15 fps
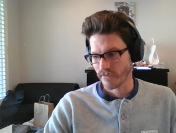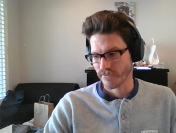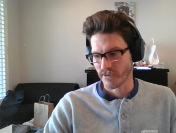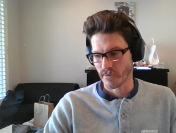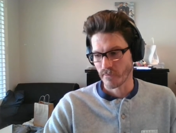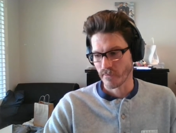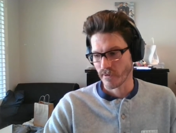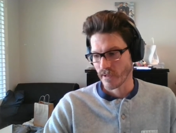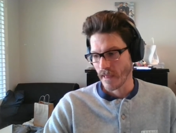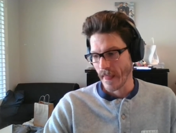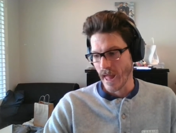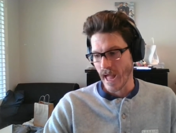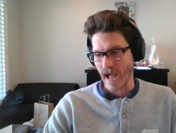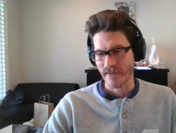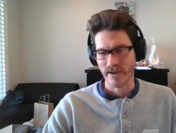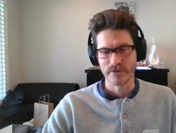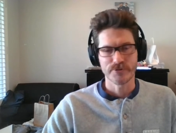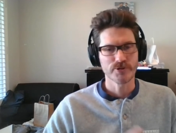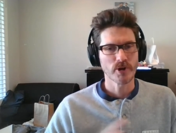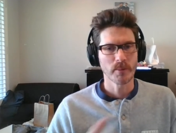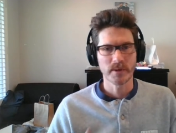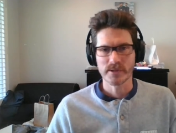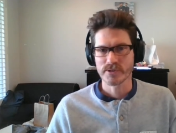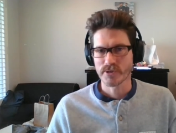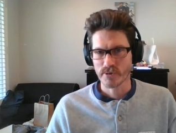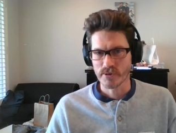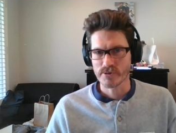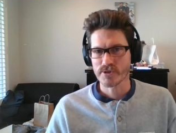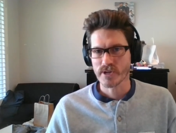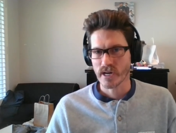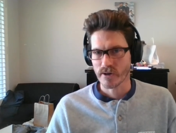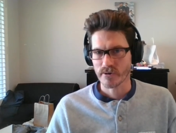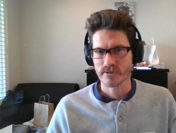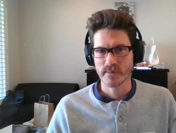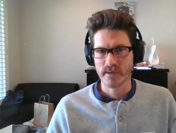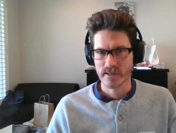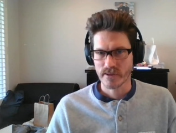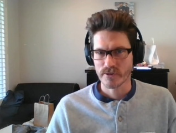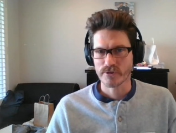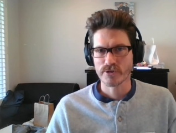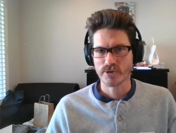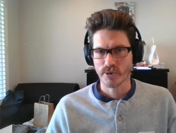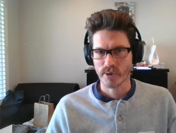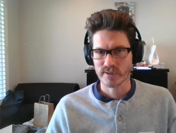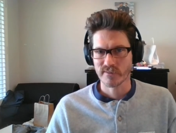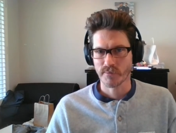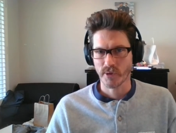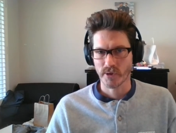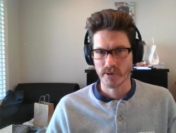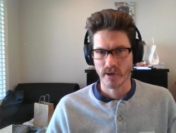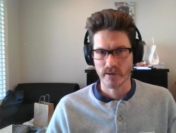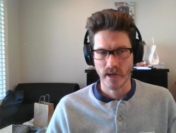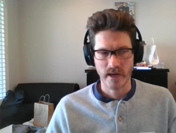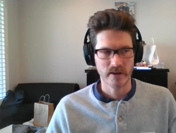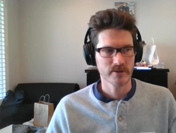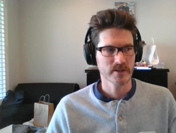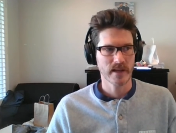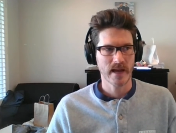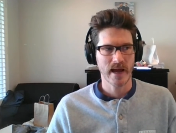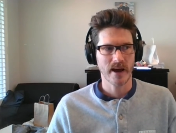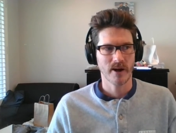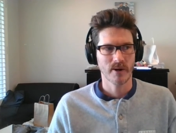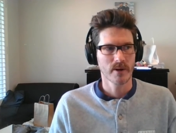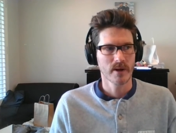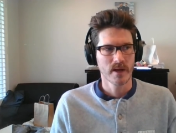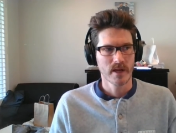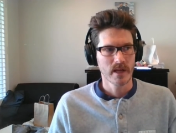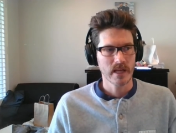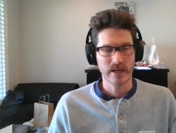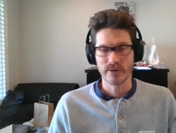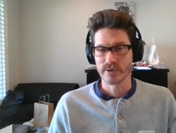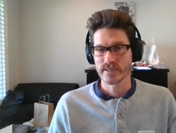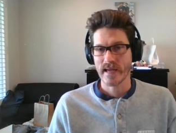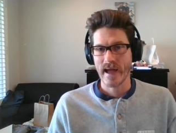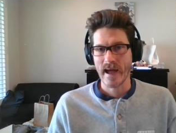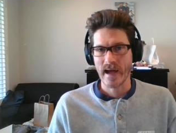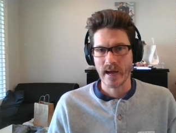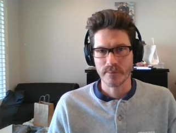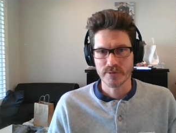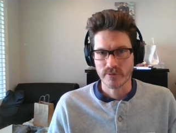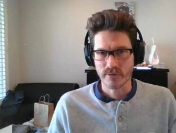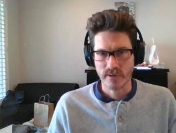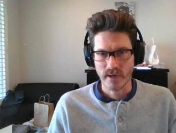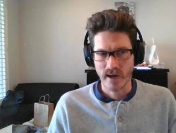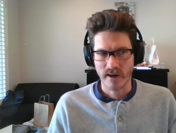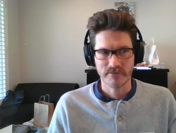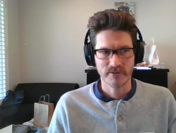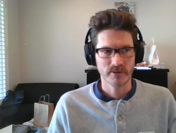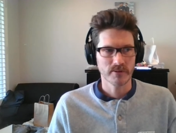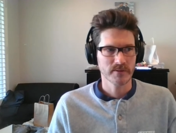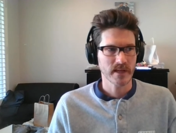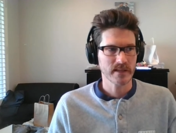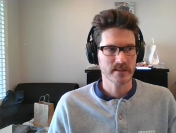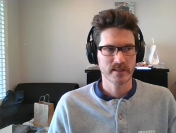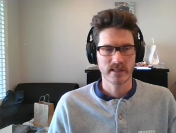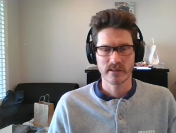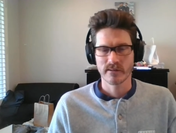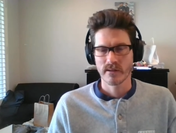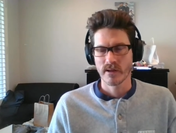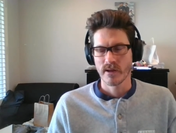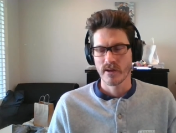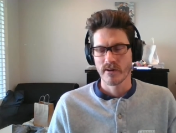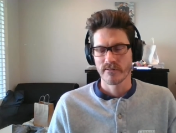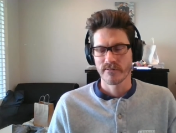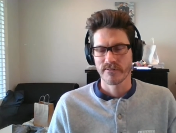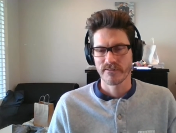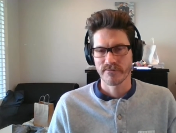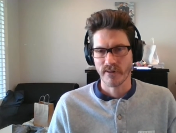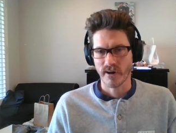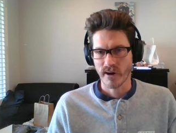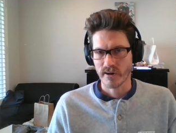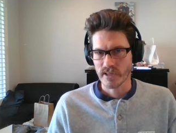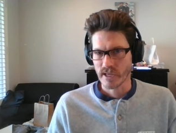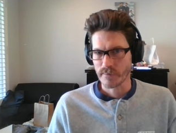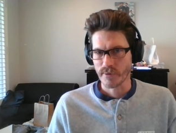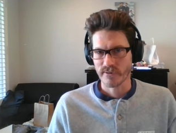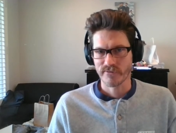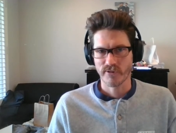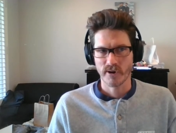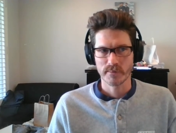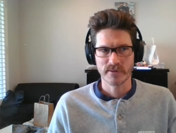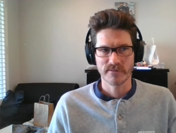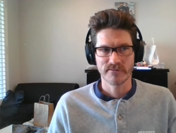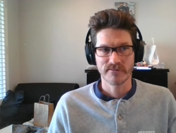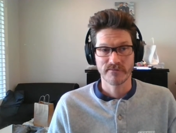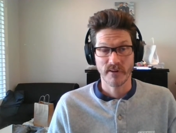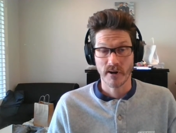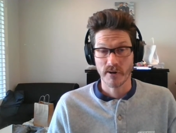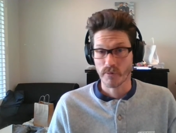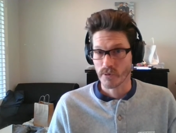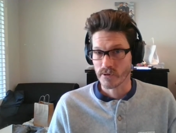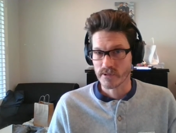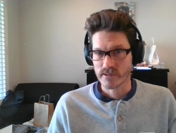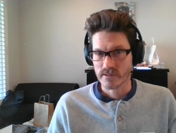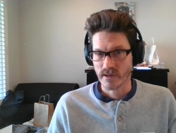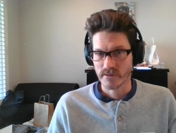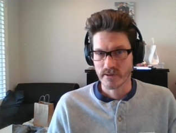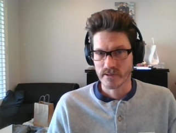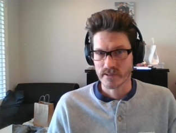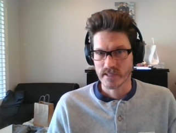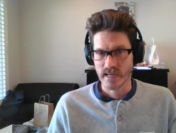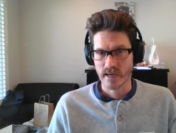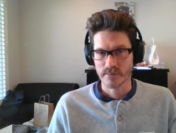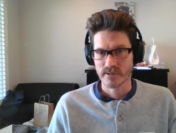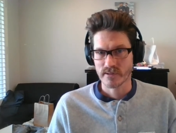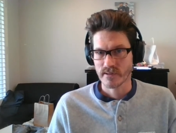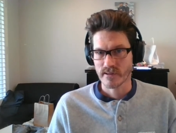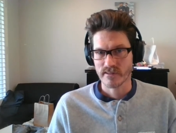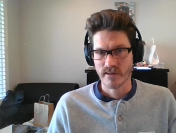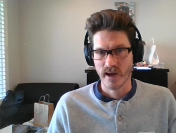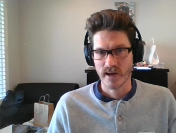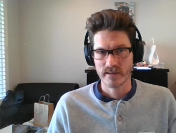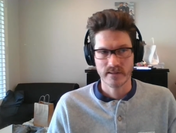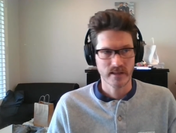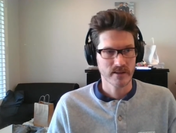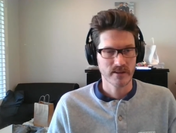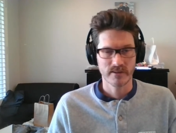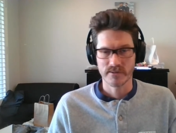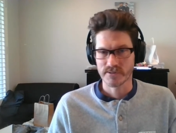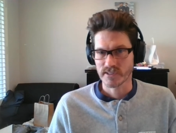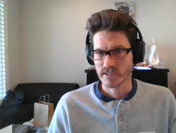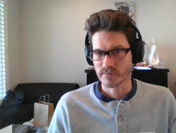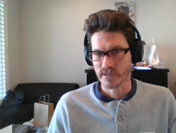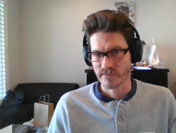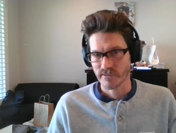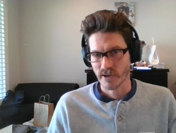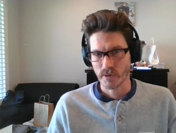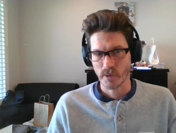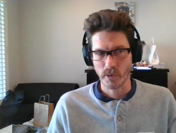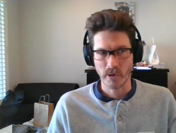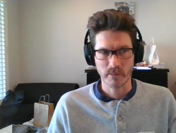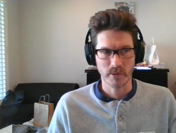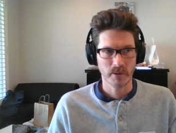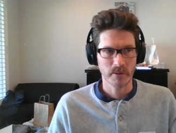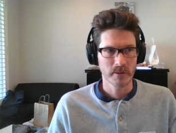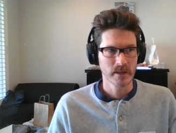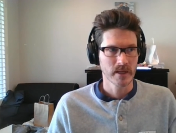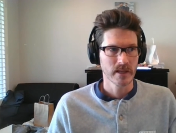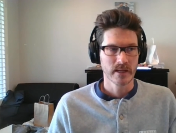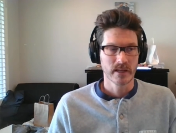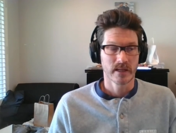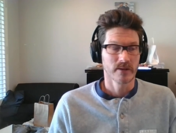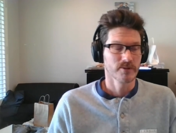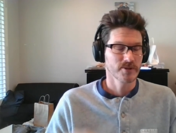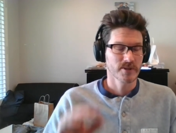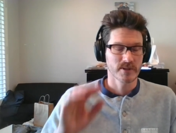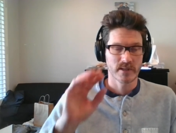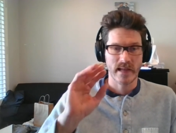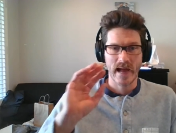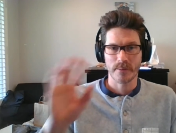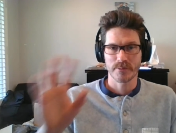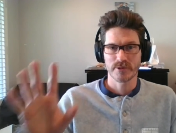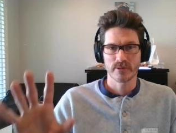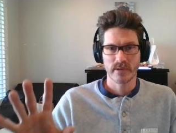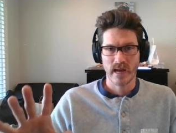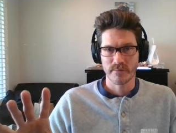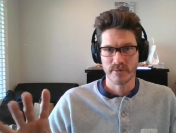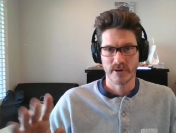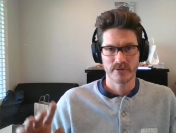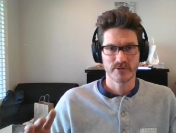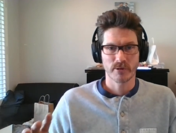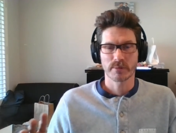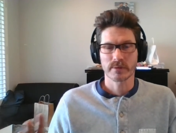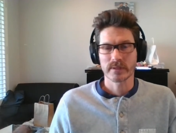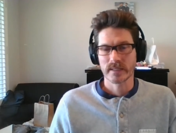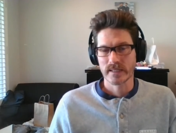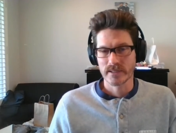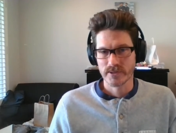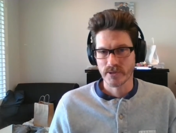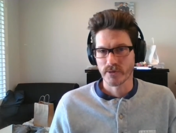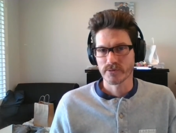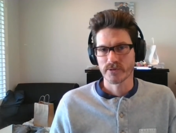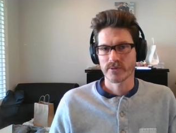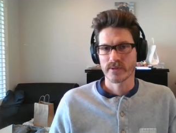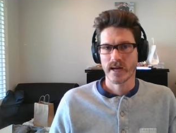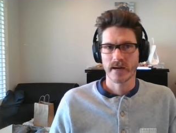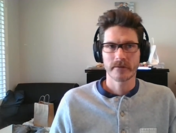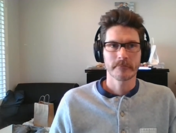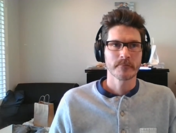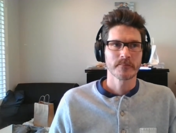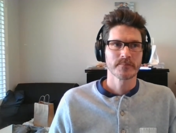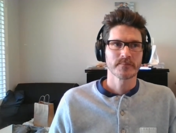from I've had so many students share with me their stories of pulling all-nighters and how it was absolutely awful. They did far they performed far worse on their exams and they thought. They couldn't sleep. They felt horrible. It was just an absolute nightmare. So please don't do that.